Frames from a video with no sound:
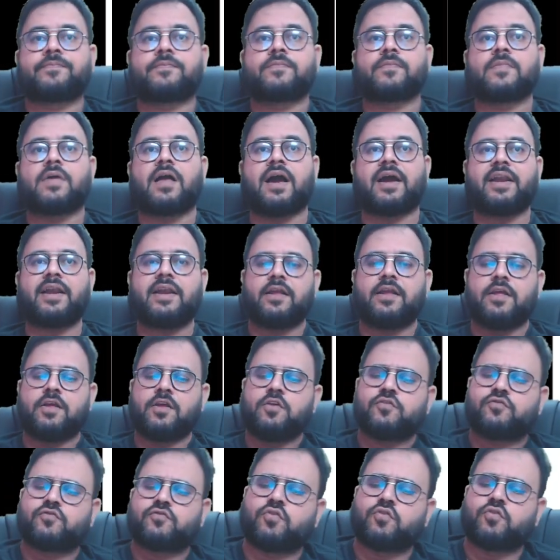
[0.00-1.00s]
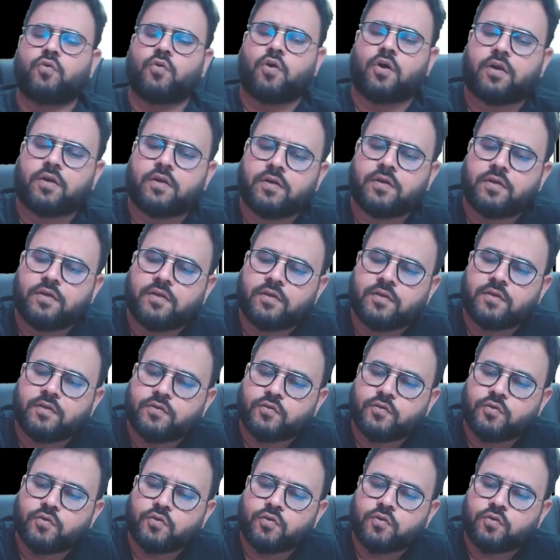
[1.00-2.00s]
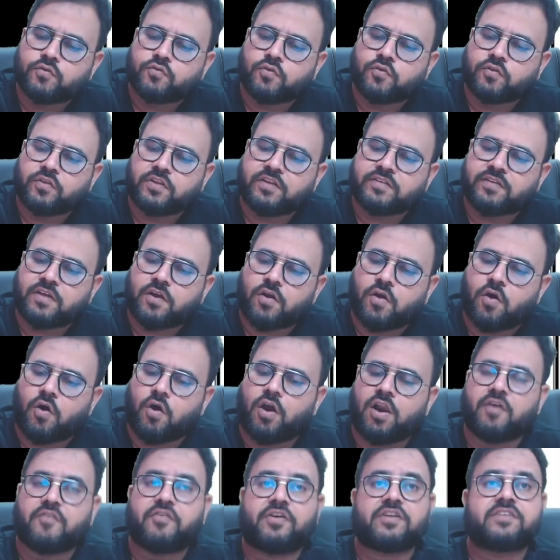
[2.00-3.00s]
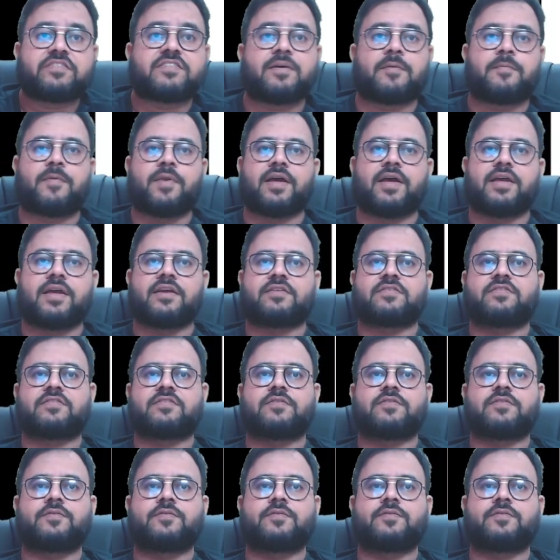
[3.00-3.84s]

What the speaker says: Agreed? So on. So these are all our suppliers.